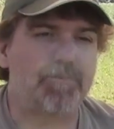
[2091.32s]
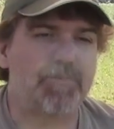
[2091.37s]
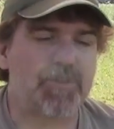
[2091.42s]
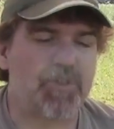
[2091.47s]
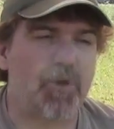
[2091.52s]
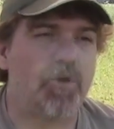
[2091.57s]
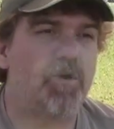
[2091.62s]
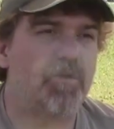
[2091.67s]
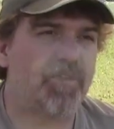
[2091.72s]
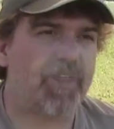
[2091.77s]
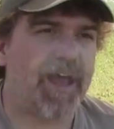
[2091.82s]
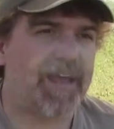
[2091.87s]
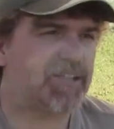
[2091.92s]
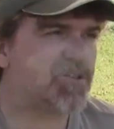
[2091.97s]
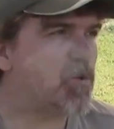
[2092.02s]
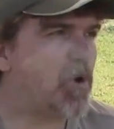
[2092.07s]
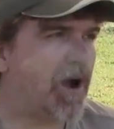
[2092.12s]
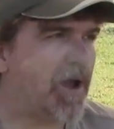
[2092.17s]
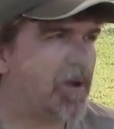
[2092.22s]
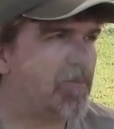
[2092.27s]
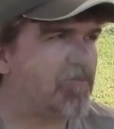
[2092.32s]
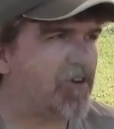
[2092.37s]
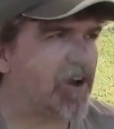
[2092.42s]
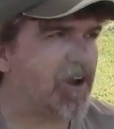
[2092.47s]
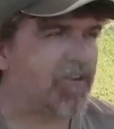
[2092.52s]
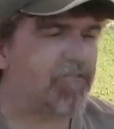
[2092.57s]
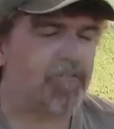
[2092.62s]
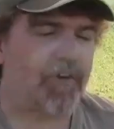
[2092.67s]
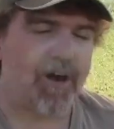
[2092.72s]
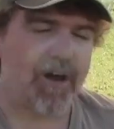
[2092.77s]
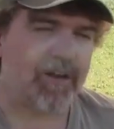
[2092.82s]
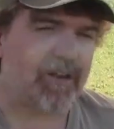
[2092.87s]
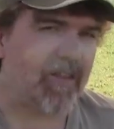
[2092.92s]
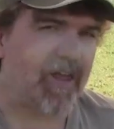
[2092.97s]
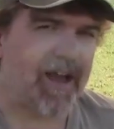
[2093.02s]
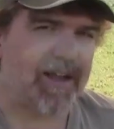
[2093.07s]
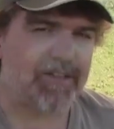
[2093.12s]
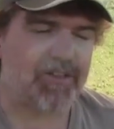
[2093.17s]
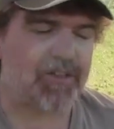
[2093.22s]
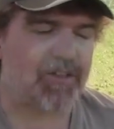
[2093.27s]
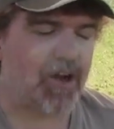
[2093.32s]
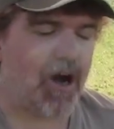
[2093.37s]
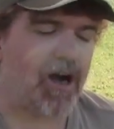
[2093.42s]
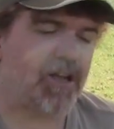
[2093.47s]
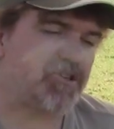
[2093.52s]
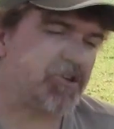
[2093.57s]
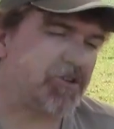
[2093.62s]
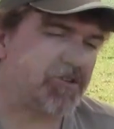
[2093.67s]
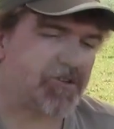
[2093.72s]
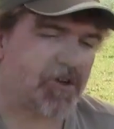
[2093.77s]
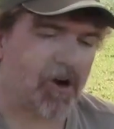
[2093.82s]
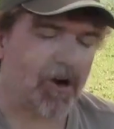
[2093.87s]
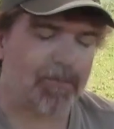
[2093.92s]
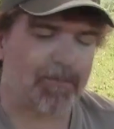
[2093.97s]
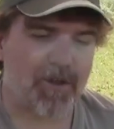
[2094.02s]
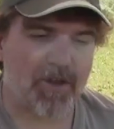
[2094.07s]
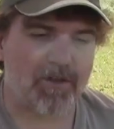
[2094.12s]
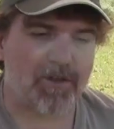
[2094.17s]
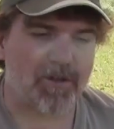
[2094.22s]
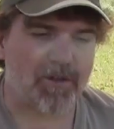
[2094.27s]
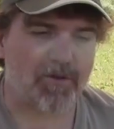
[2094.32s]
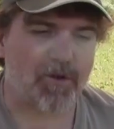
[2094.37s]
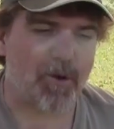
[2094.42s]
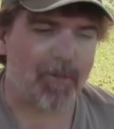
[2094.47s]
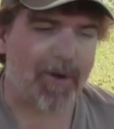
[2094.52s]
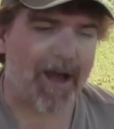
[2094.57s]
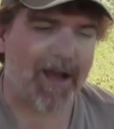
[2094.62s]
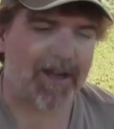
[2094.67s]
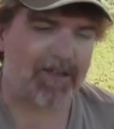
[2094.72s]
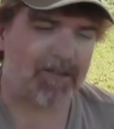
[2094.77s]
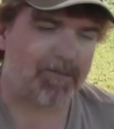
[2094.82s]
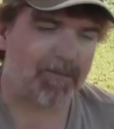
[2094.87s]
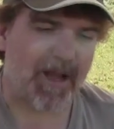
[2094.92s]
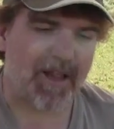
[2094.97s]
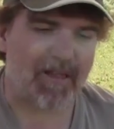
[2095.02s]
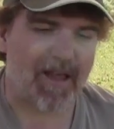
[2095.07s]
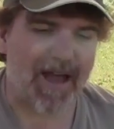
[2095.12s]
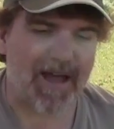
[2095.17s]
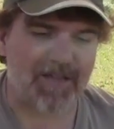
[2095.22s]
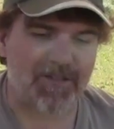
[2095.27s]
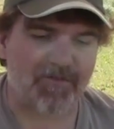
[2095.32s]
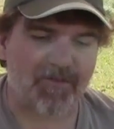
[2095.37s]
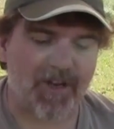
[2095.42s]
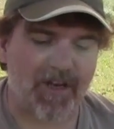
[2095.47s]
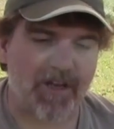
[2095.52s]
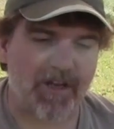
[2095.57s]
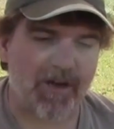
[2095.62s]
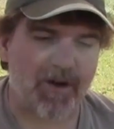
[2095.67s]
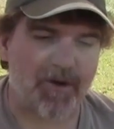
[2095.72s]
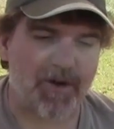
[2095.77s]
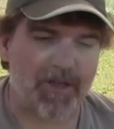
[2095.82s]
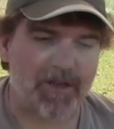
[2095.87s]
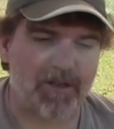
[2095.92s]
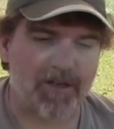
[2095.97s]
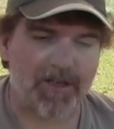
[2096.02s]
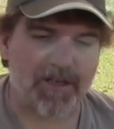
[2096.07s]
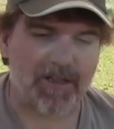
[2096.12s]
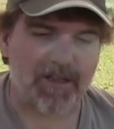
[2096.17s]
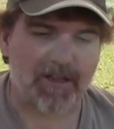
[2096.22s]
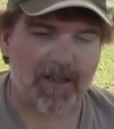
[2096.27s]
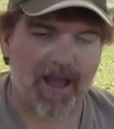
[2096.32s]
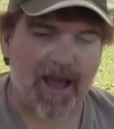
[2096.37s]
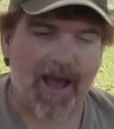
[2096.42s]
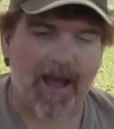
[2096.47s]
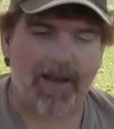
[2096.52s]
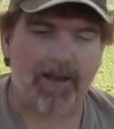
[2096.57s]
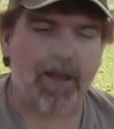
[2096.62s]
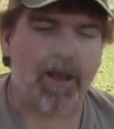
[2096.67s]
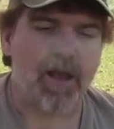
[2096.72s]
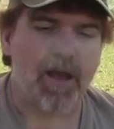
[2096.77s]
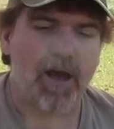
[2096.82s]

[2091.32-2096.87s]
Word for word: So that's why I'm very fond of that Stasha tarp. You can go back to my last video and look at that.